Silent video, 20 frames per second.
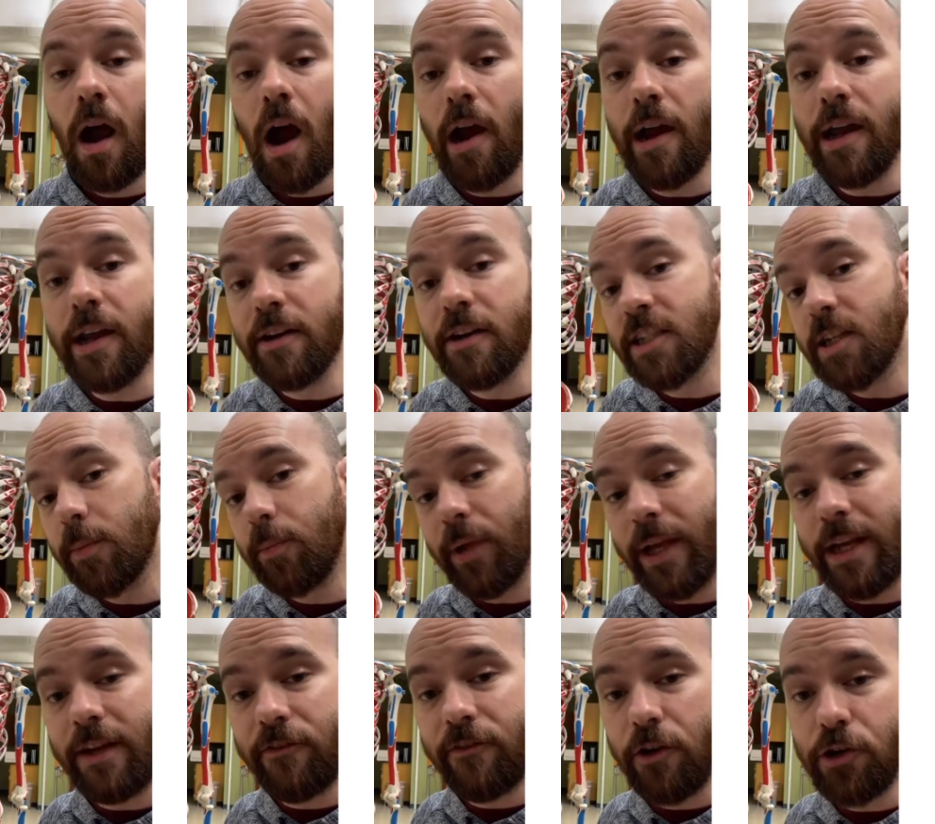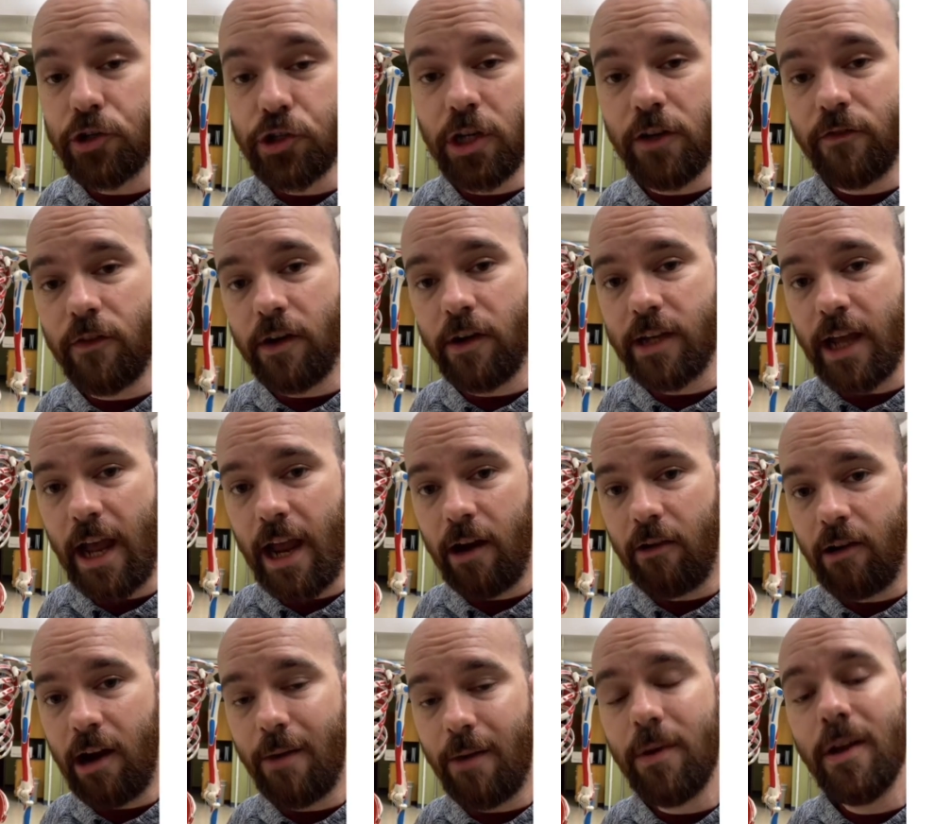right, here's a blank version of our
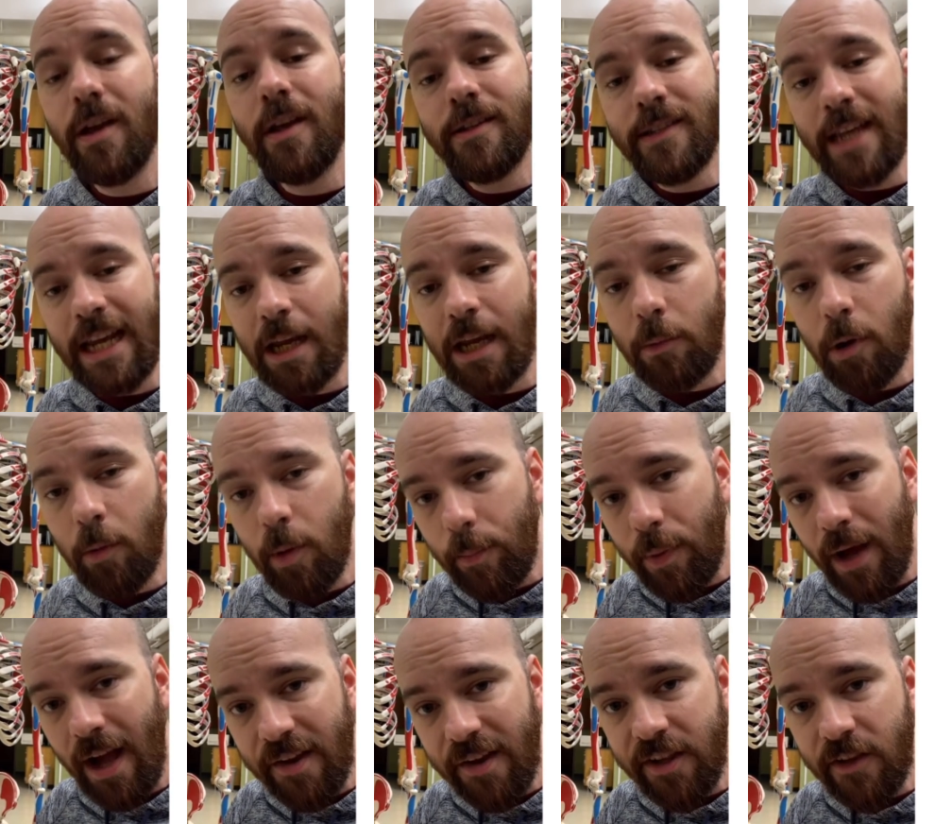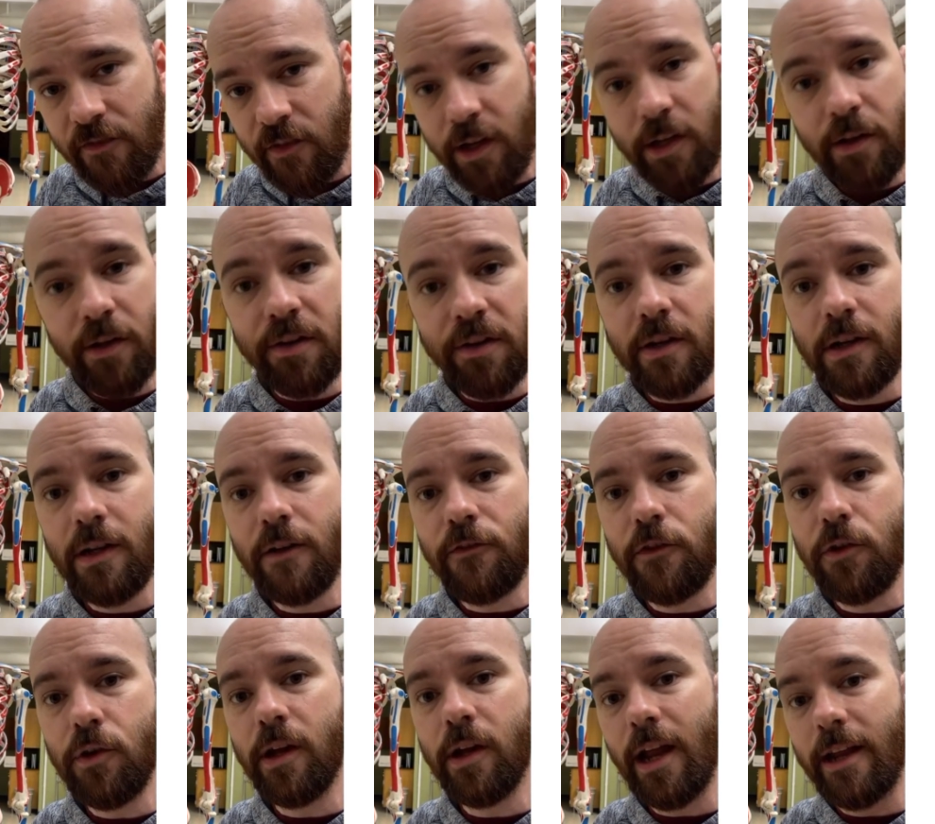diagram. Take a moment, pause the video, and see if you
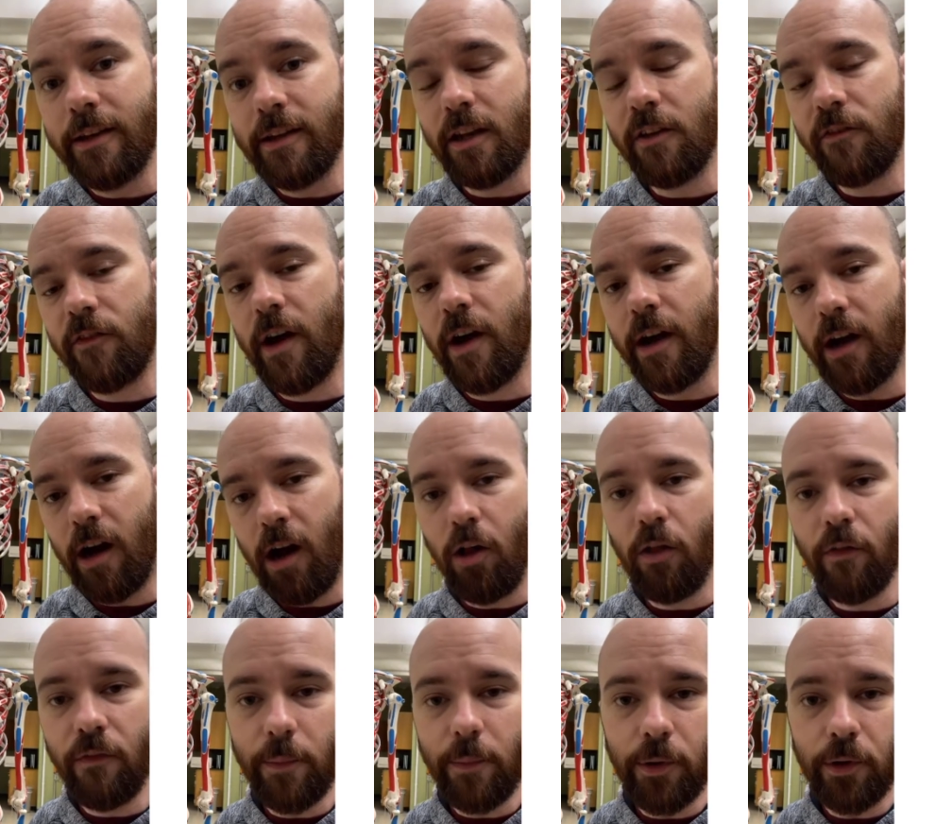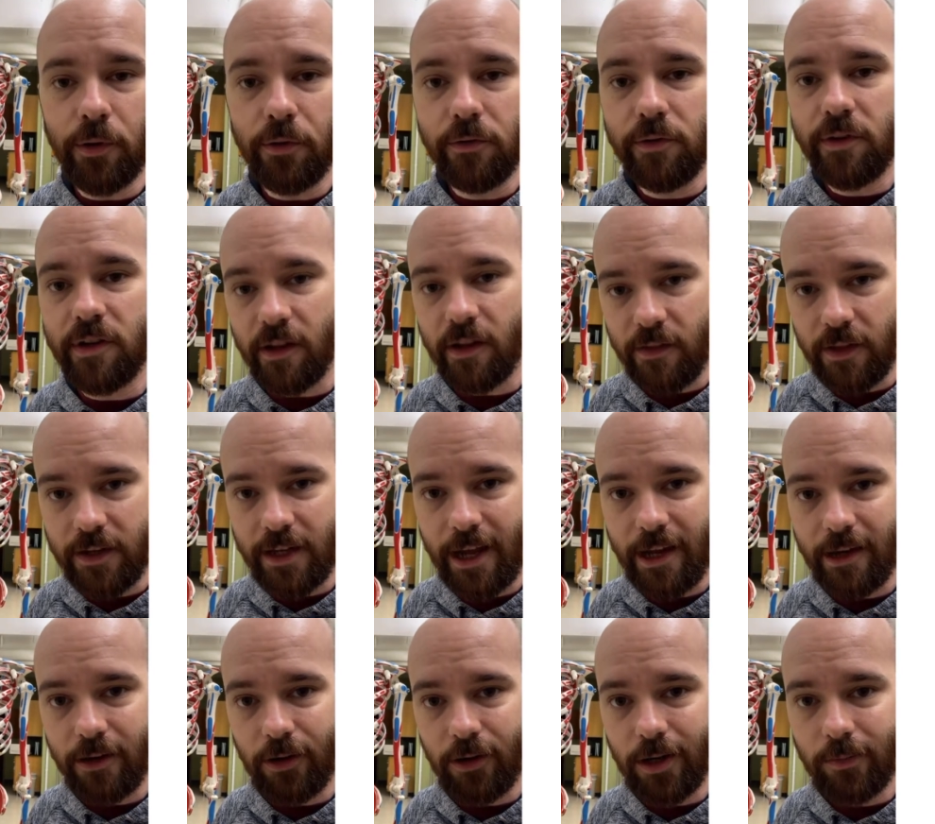can identify all of the bones in the
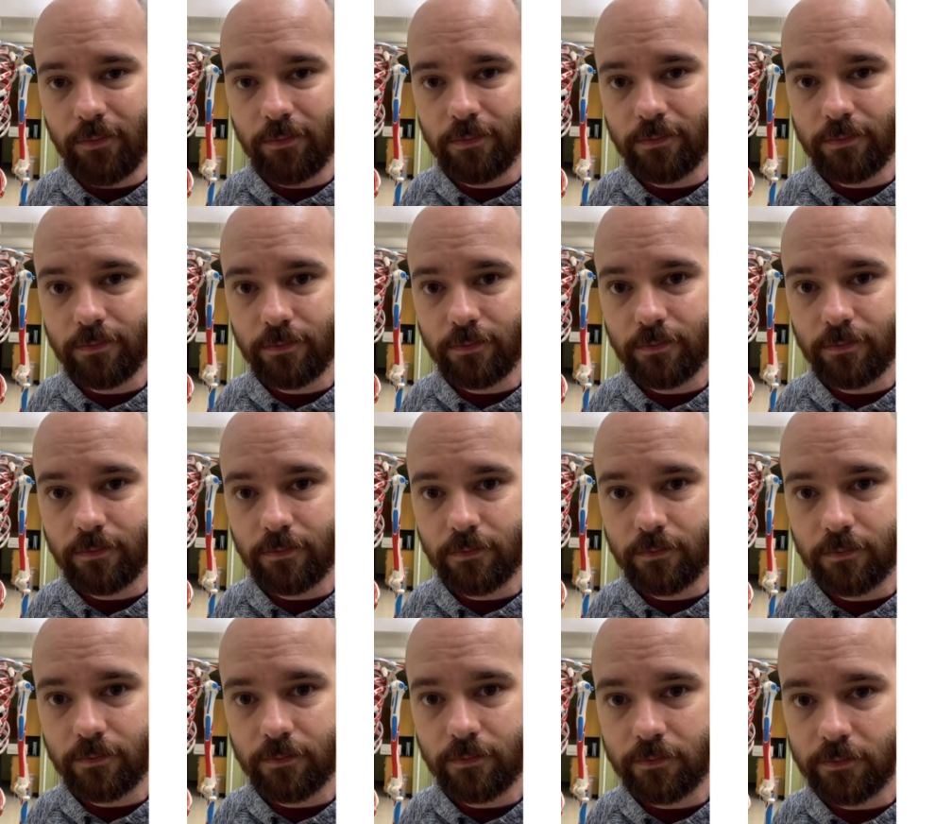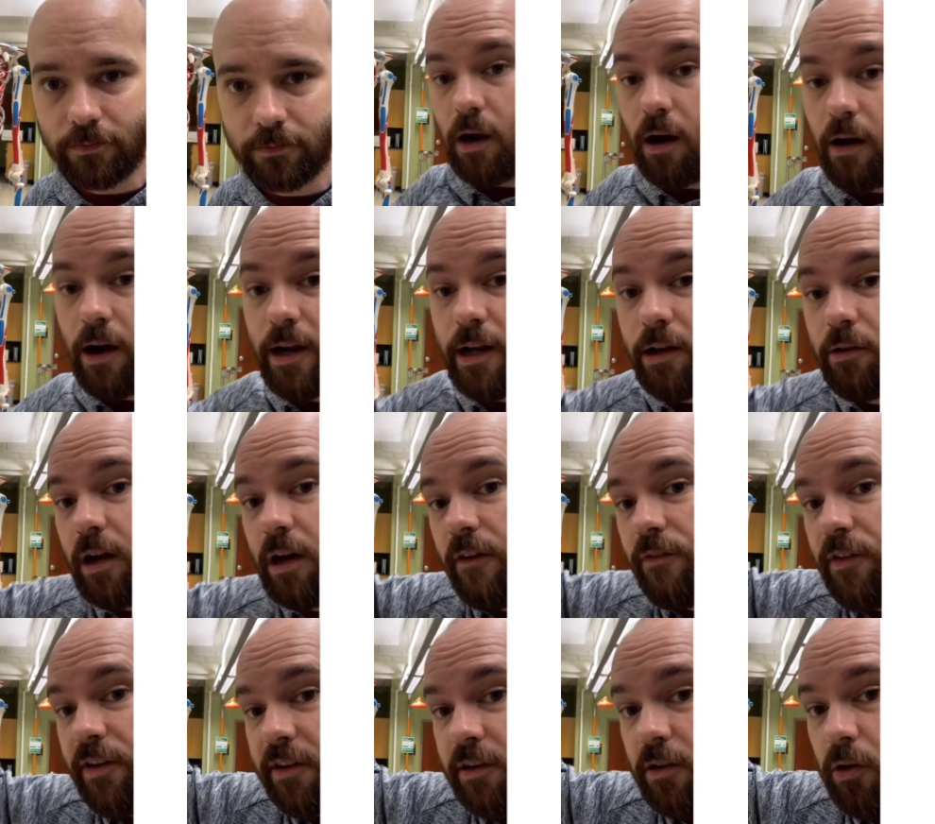diagram. All right, here we have the
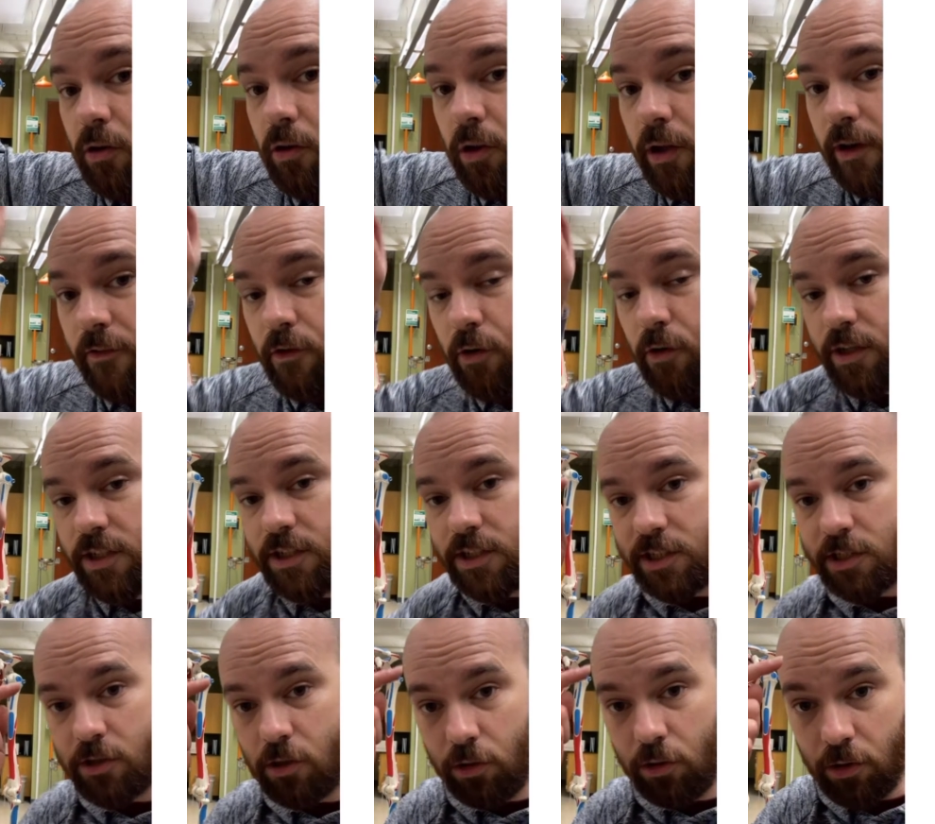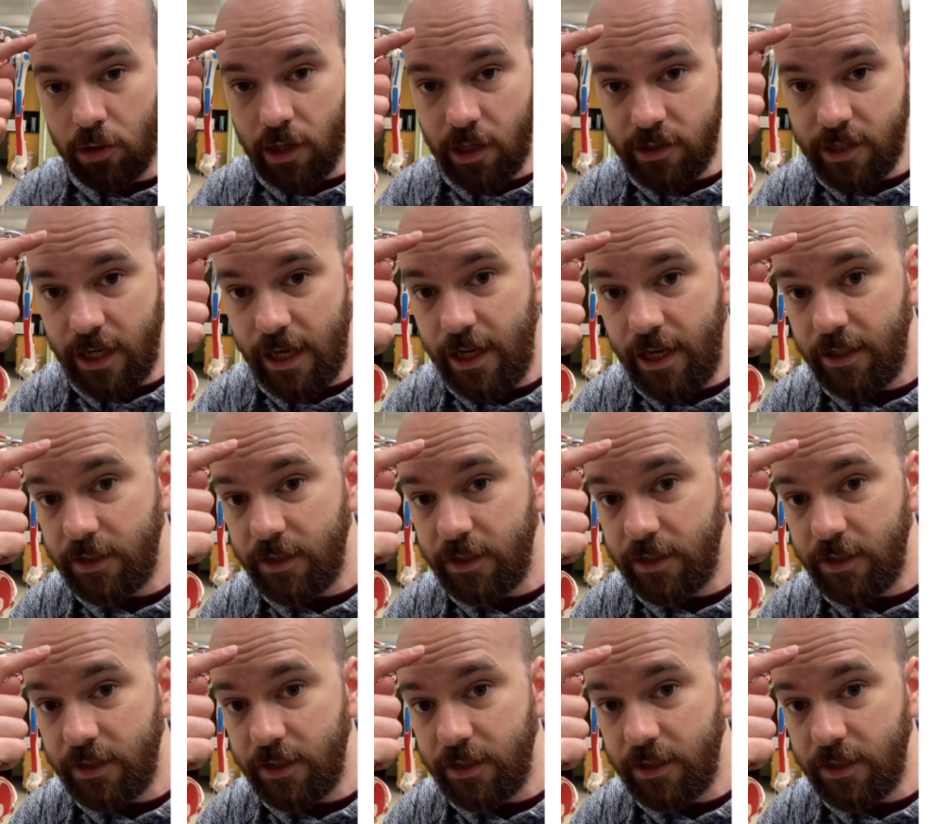skull, and of course the skull contains